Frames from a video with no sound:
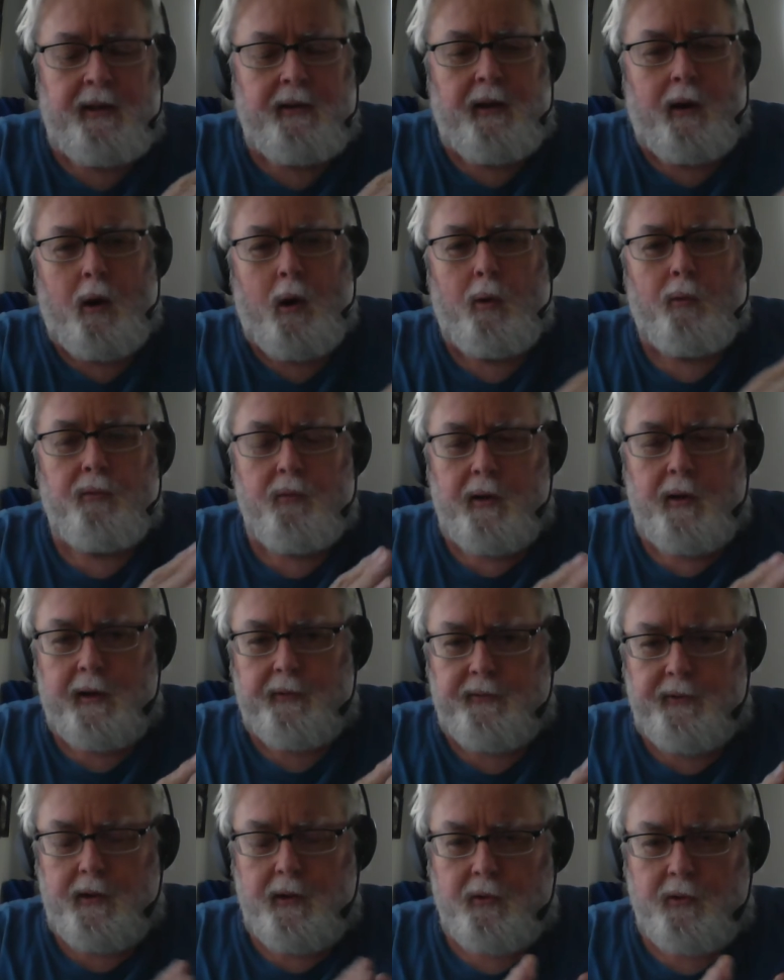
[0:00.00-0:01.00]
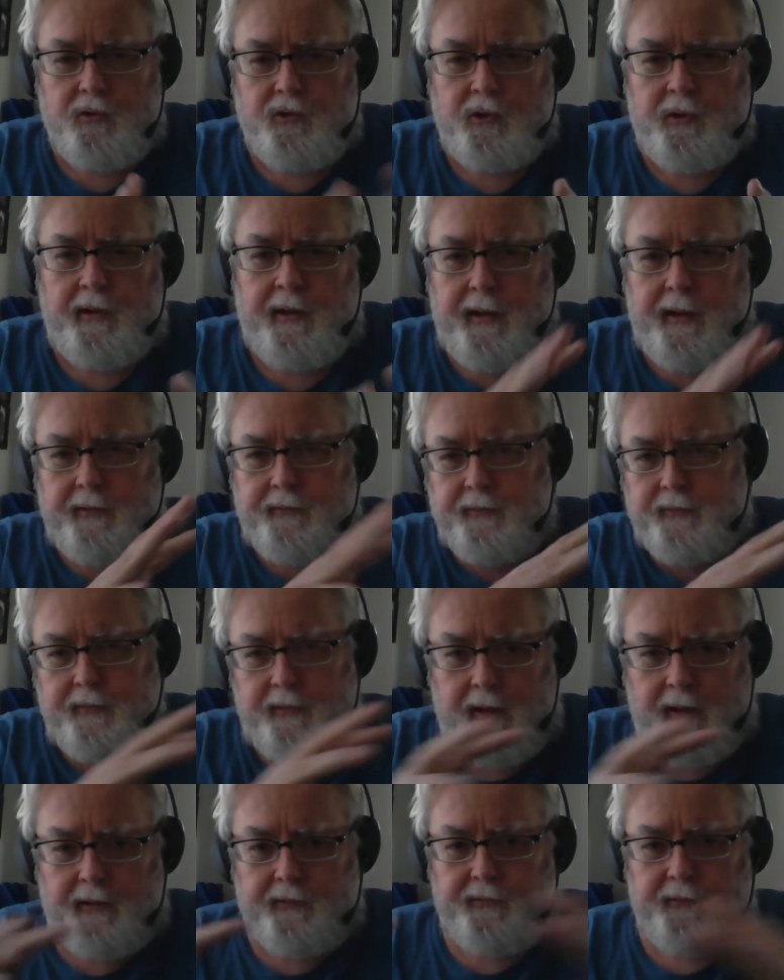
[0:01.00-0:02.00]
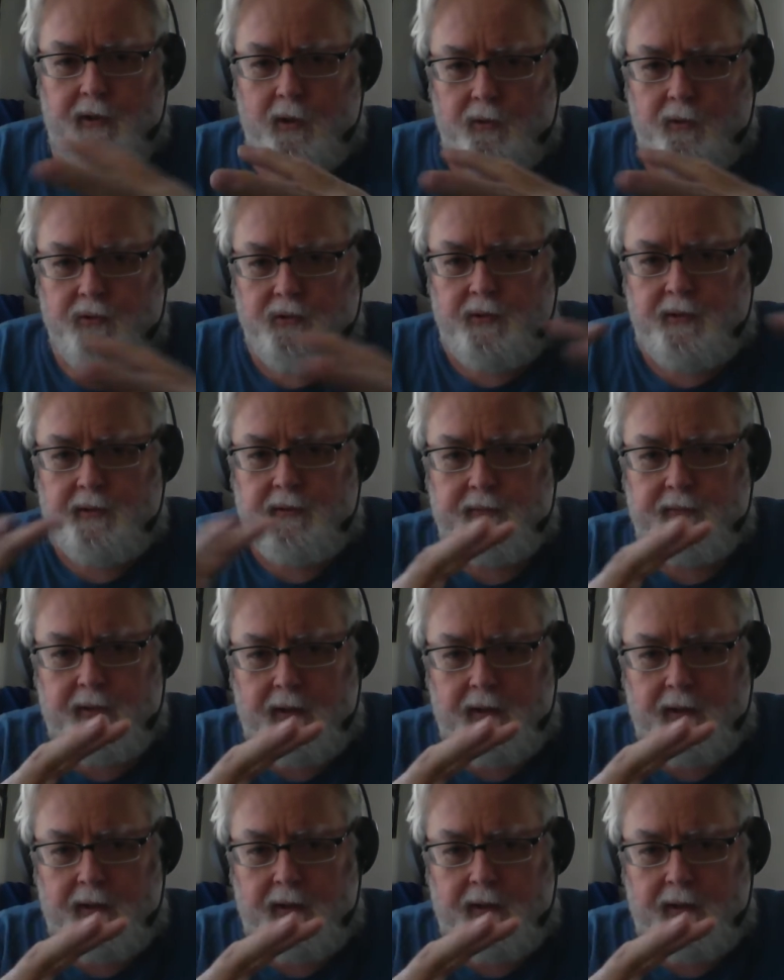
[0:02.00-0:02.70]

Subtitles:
all throughout the ocean as the ocean is